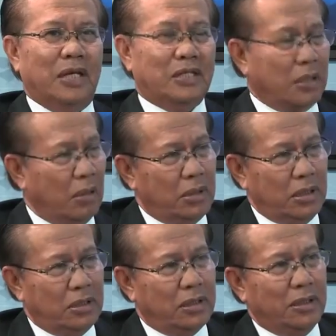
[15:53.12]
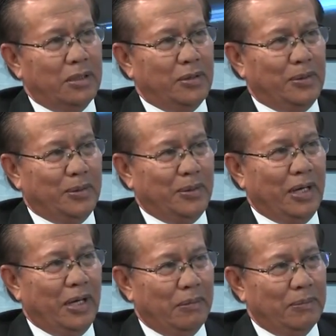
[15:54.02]
established to
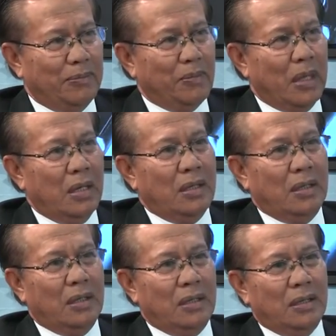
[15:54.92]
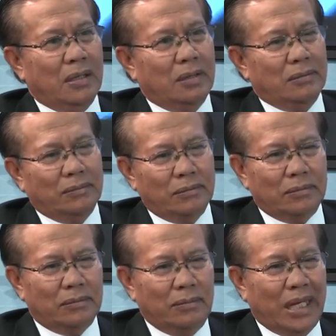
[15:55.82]
help uh,
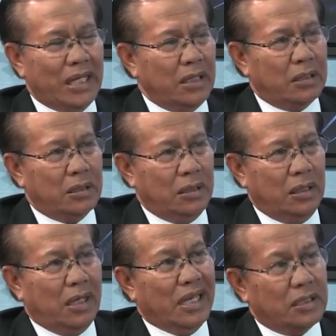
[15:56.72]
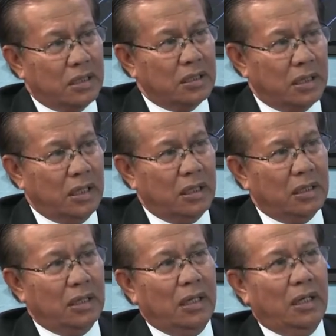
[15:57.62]
manage the
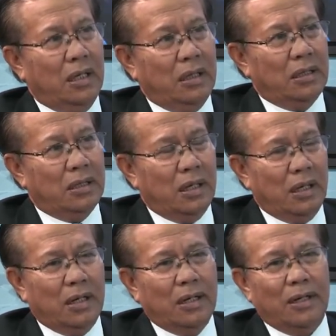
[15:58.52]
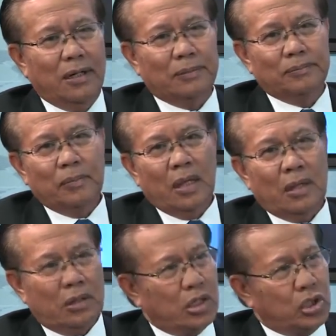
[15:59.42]
licensing and uh, the
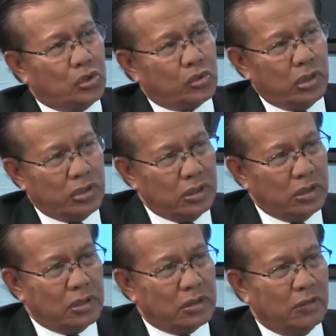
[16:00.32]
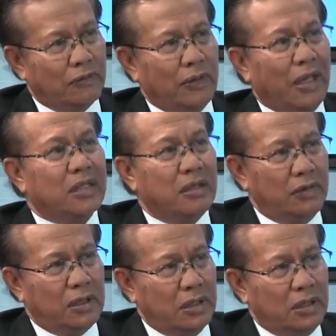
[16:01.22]
agreements, registrations of
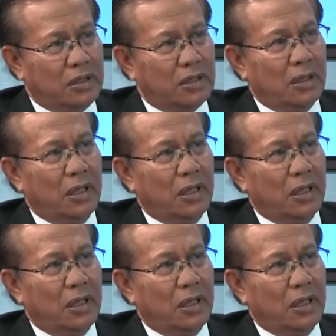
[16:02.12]
activities